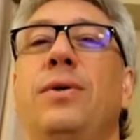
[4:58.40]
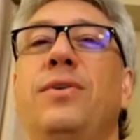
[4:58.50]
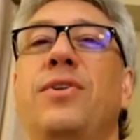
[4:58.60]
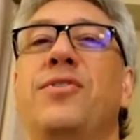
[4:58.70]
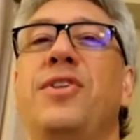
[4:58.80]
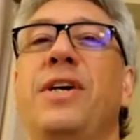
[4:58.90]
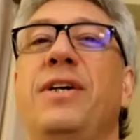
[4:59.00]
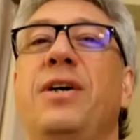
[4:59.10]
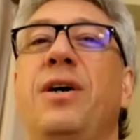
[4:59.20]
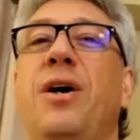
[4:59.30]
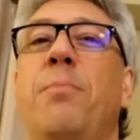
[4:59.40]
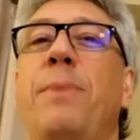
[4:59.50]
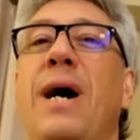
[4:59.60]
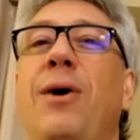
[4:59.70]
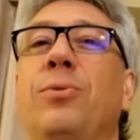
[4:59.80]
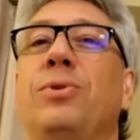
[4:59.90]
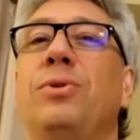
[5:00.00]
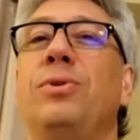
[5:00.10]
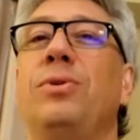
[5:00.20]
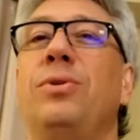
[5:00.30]
the thing about
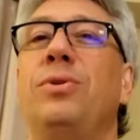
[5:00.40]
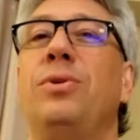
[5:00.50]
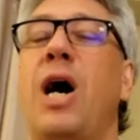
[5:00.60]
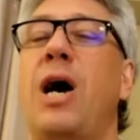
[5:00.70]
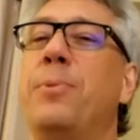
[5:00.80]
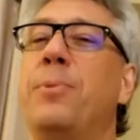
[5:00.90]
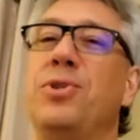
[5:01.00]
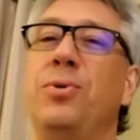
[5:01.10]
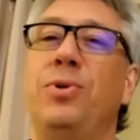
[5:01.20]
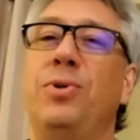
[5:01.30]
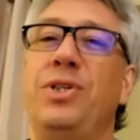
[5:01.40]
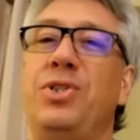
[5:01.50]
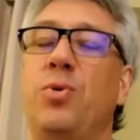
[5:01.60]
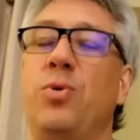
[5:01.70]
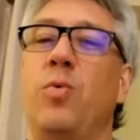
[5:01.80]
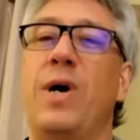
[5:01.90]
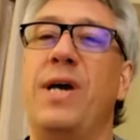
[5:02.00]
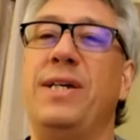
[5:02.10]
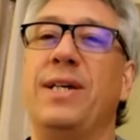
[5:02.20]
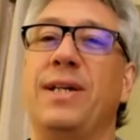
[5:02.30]
opportunities to
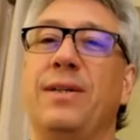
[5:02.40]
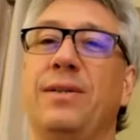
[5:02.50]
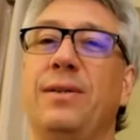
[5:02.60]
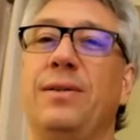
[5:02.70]
awaken